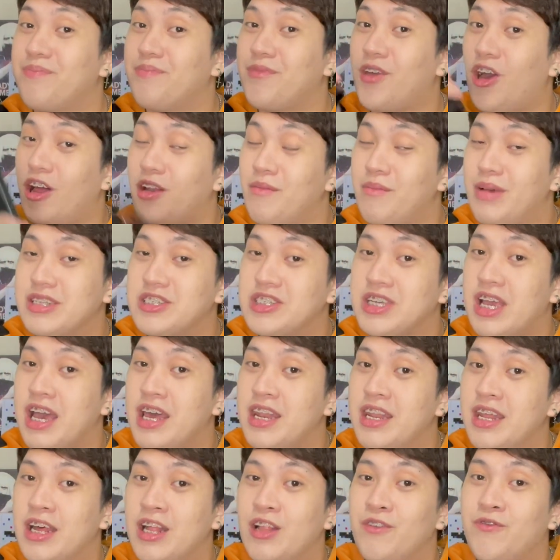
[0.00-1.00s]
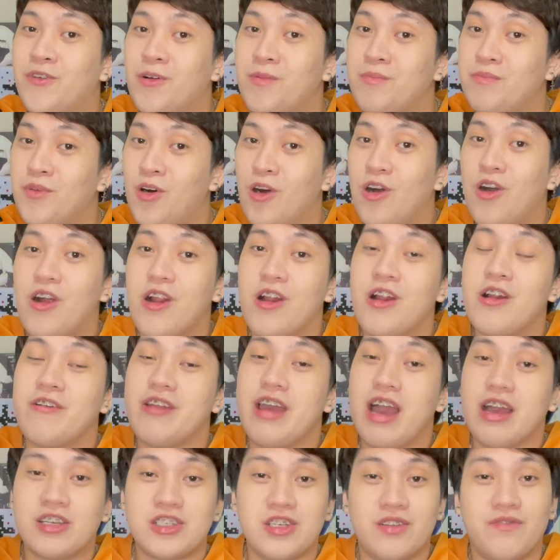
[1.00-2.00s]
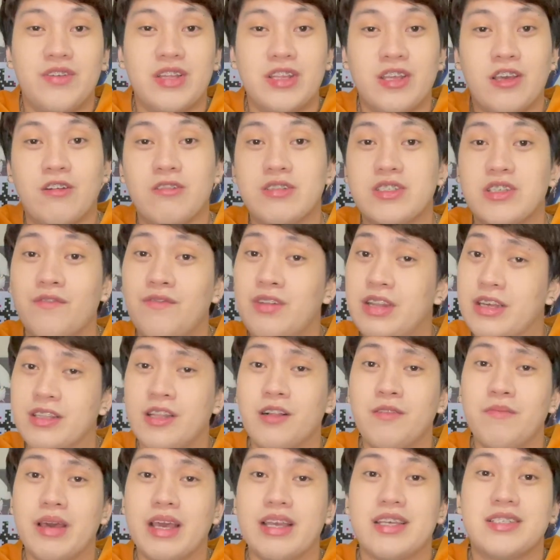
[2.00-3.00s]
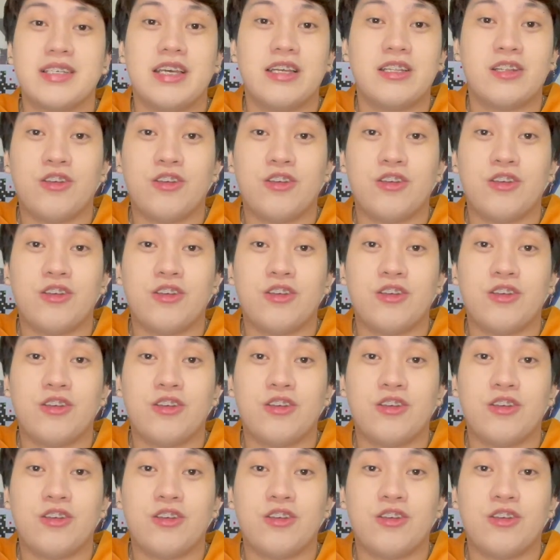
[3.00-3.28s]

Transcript: on my channel for more reaction videos of Little Mix and